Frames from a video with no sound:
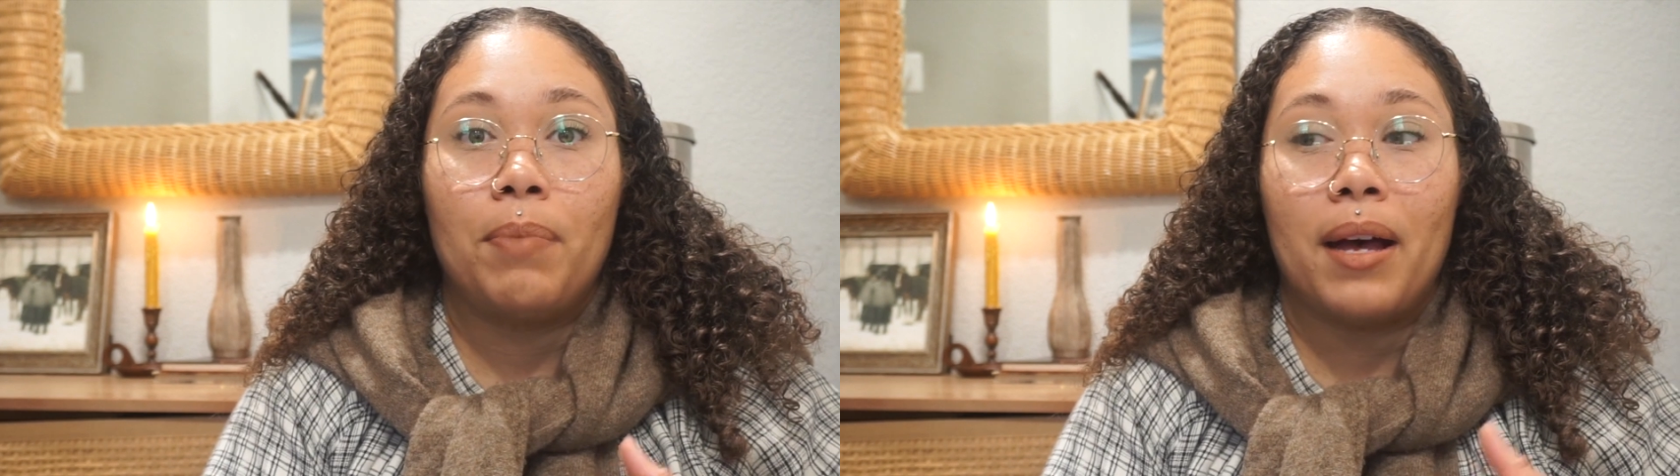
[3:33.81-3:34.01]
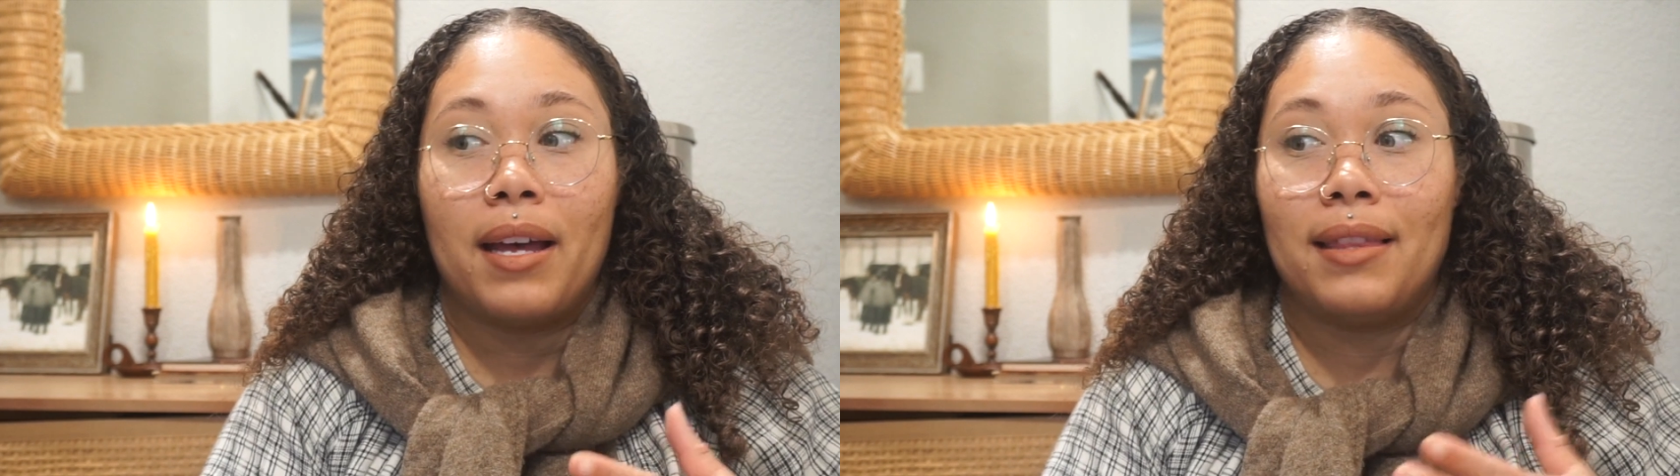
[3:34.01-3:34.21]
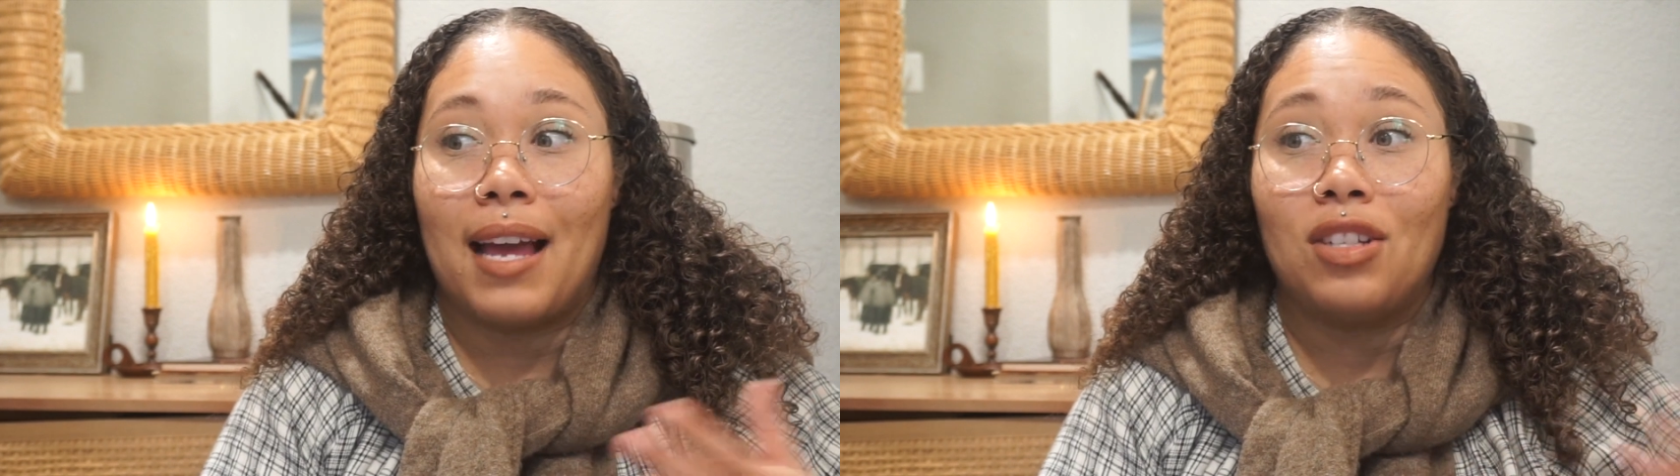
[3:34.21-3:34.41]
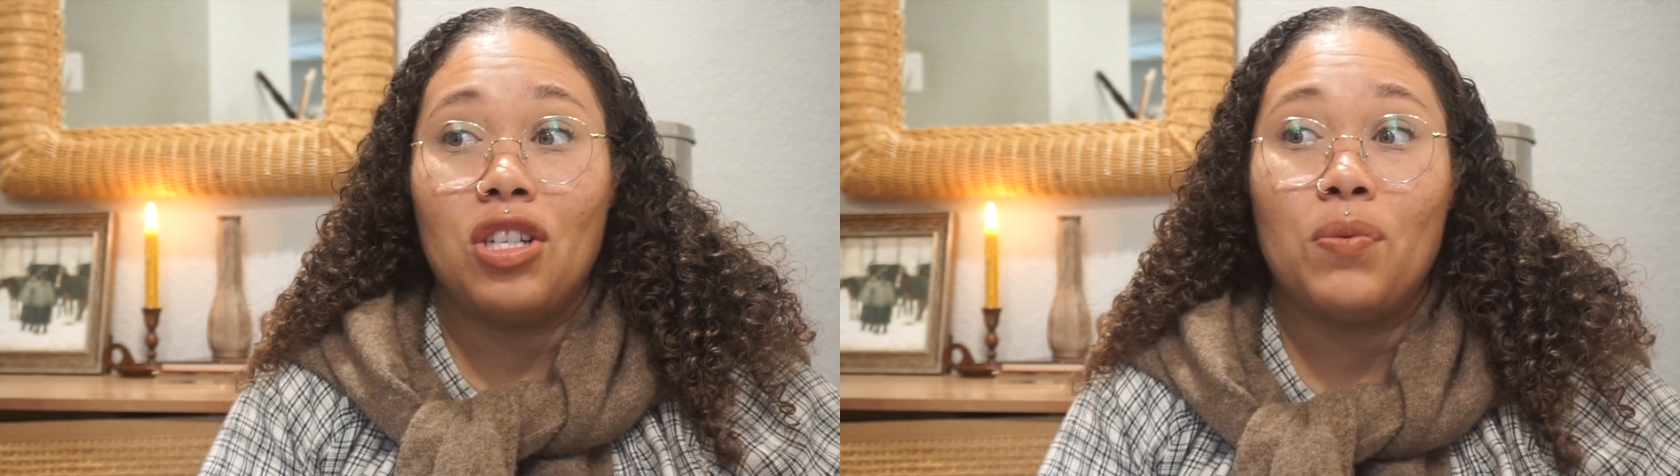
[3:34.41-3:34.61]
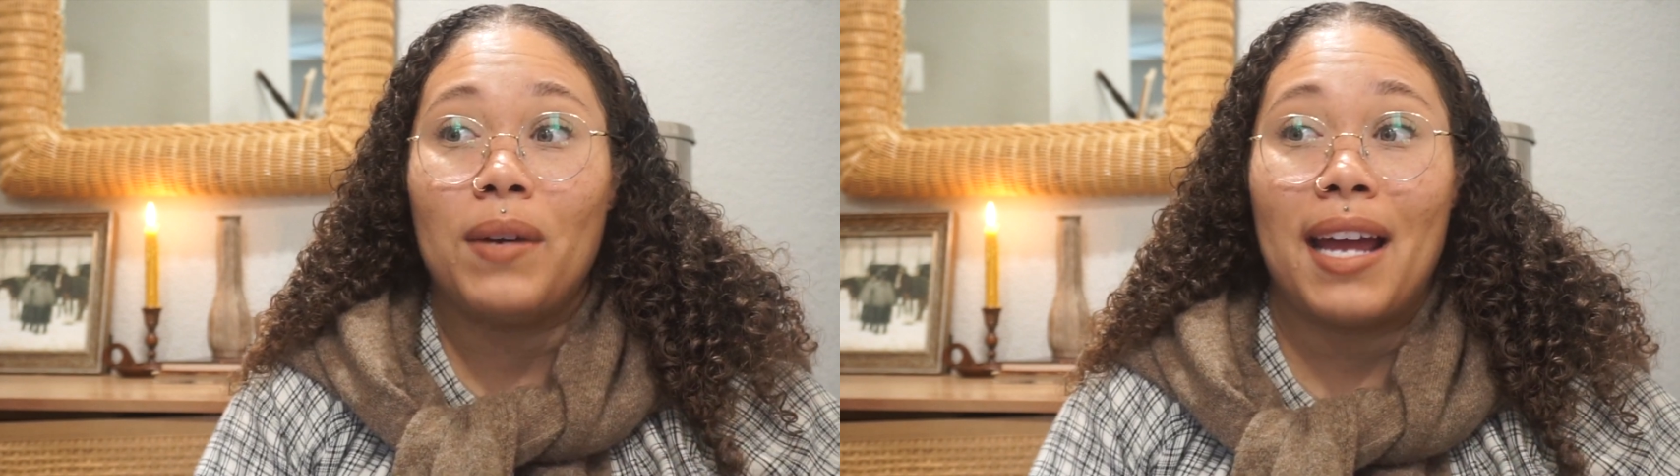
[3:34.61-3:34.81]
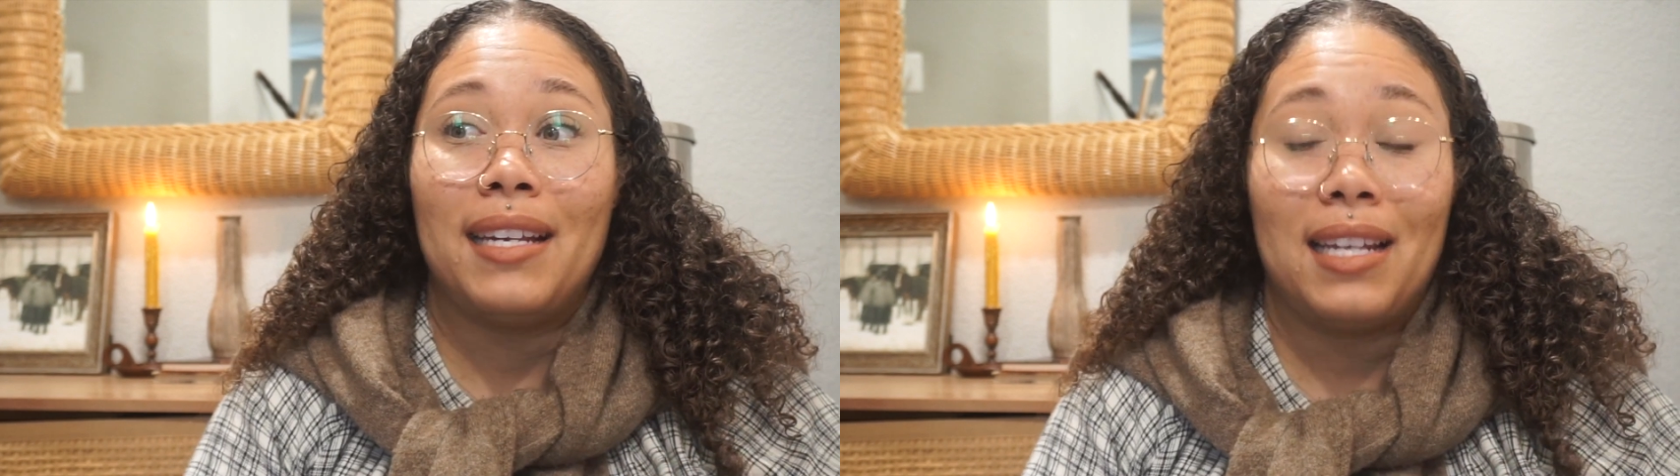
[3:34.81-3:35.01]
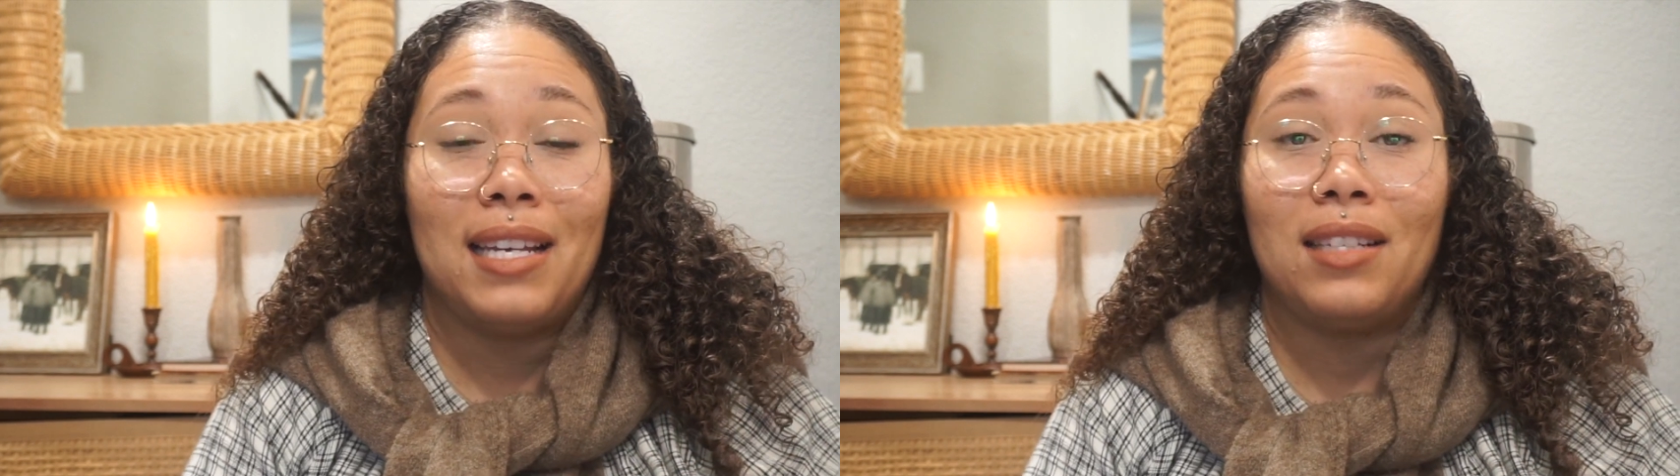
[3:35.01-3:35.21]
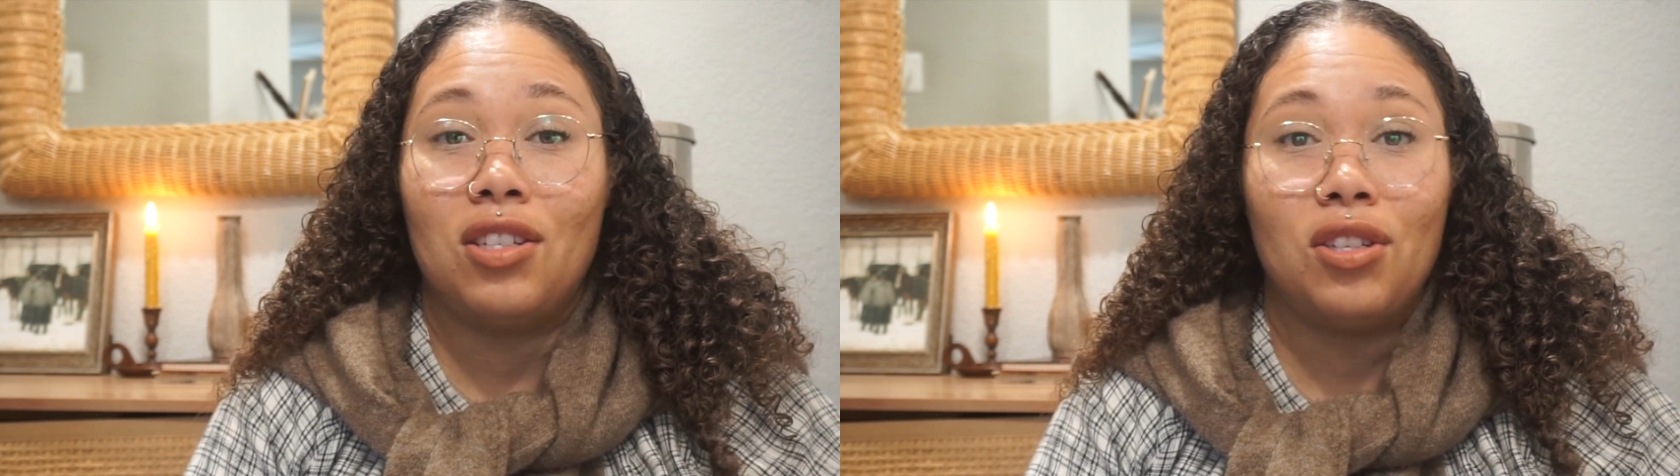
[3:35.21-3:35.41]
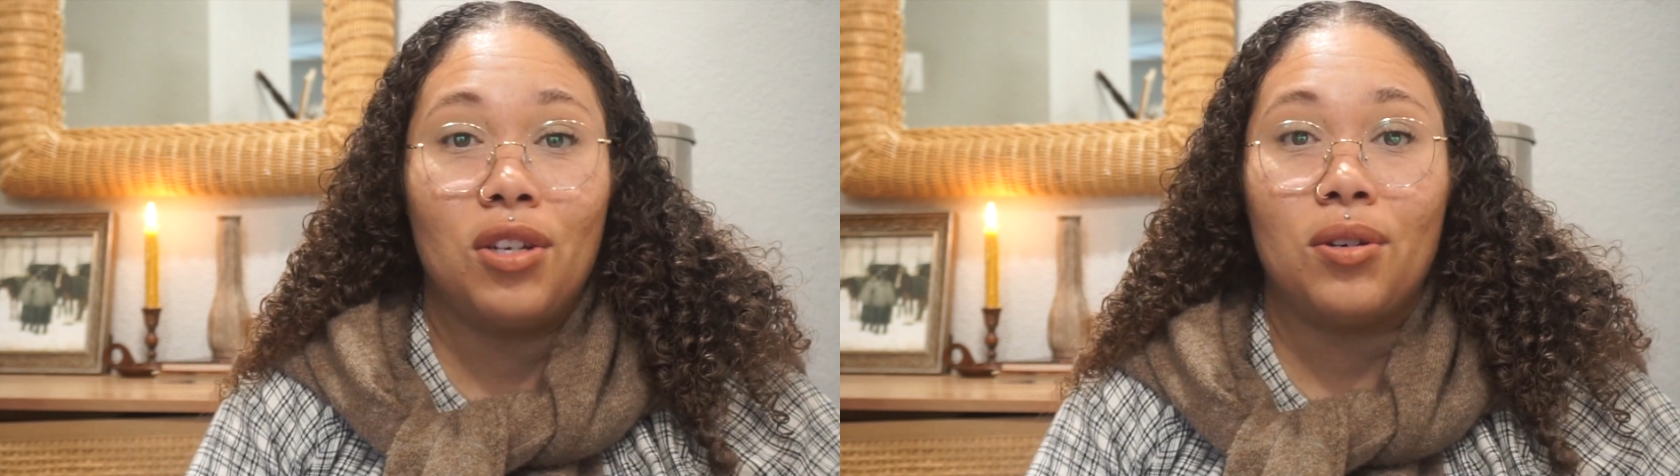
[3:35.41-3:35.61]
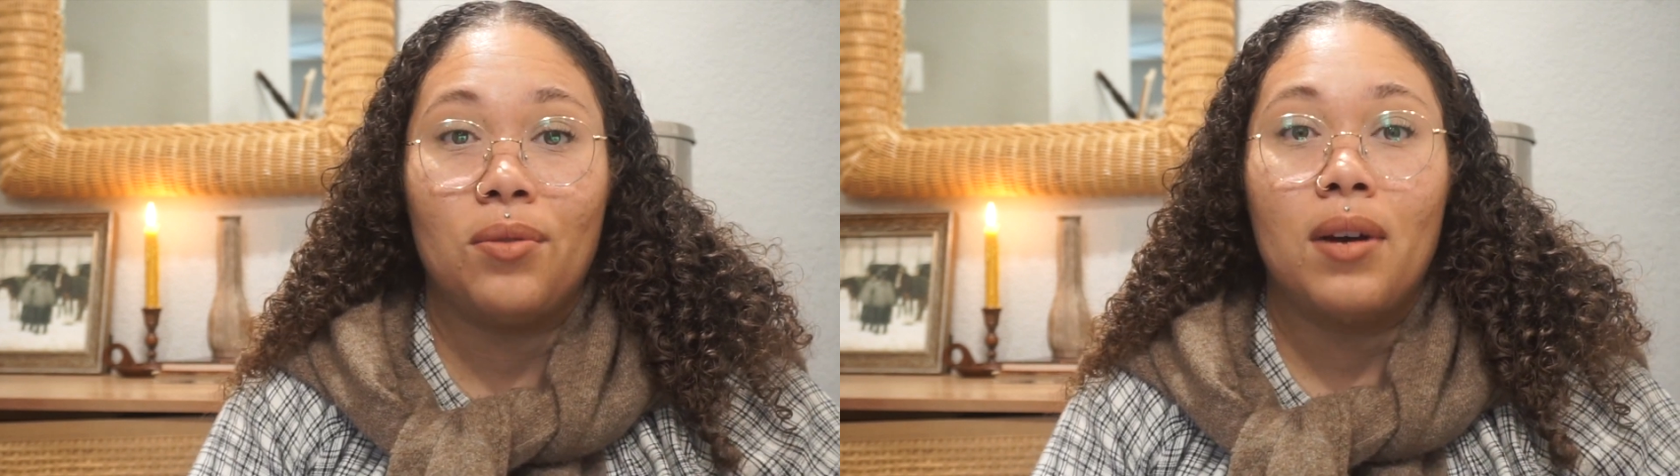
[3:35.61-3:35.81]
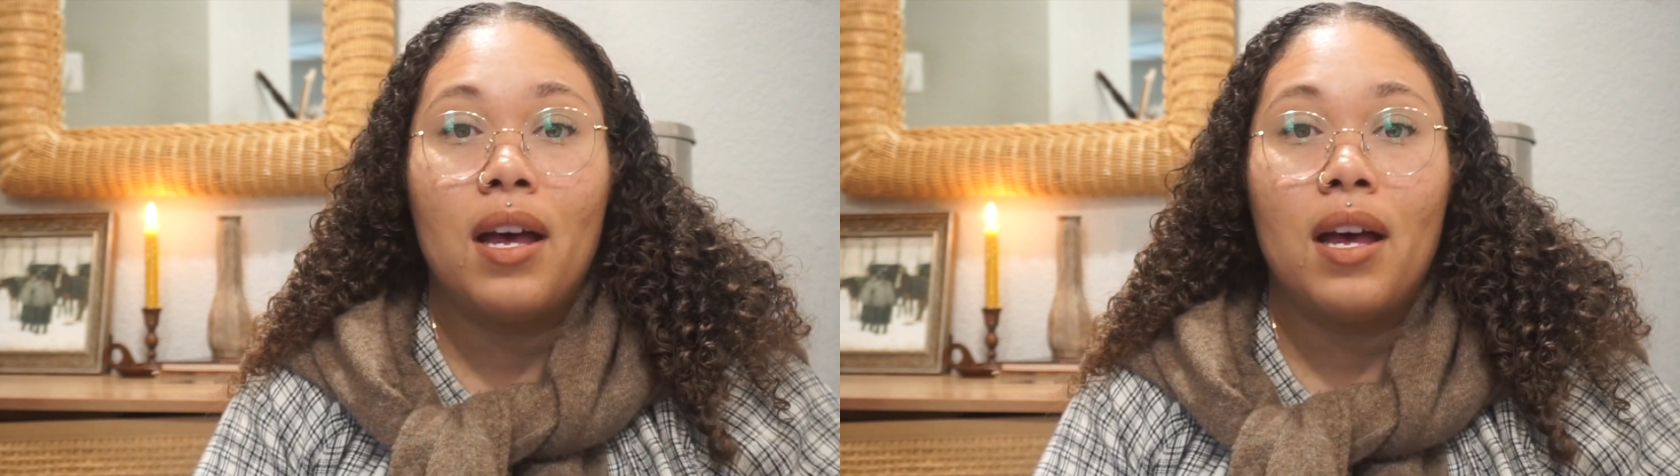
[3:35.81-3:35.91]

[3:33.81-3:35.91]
but that's just what I need to do